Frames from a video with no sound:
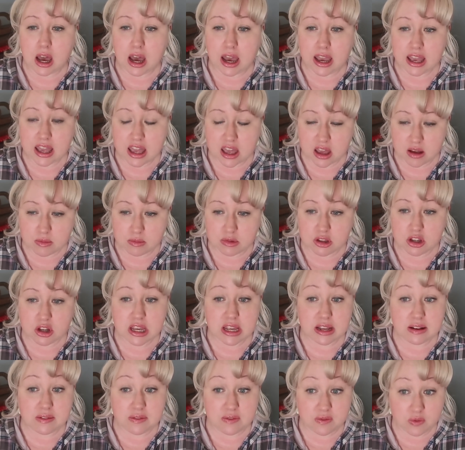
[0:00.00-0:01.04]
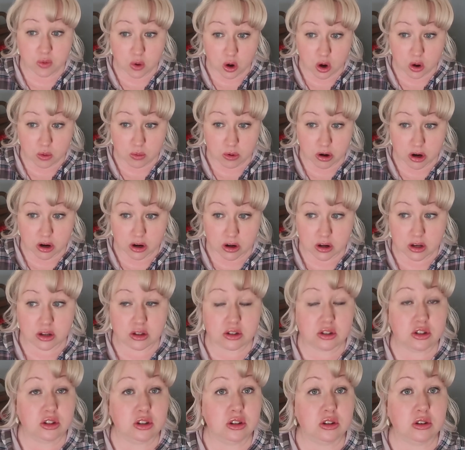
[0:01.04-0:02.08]
I am looking forward
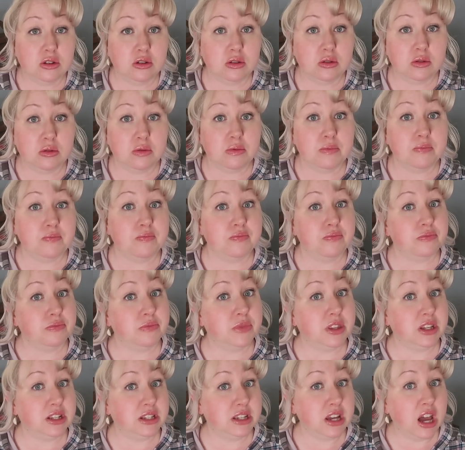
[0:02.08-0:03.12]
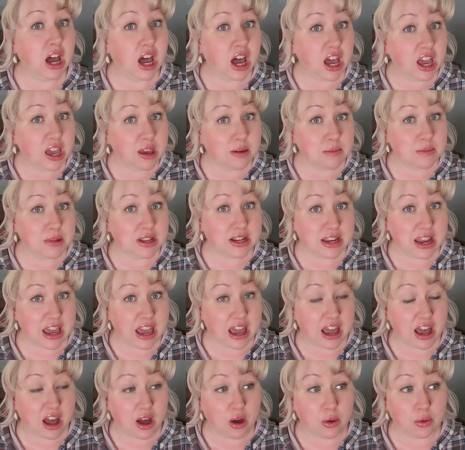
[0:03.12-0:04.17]
to the time
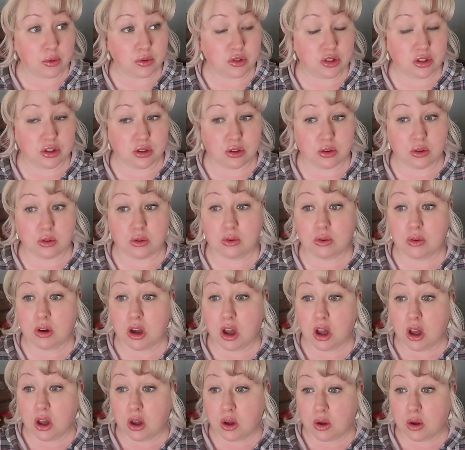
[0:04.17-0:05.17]
now to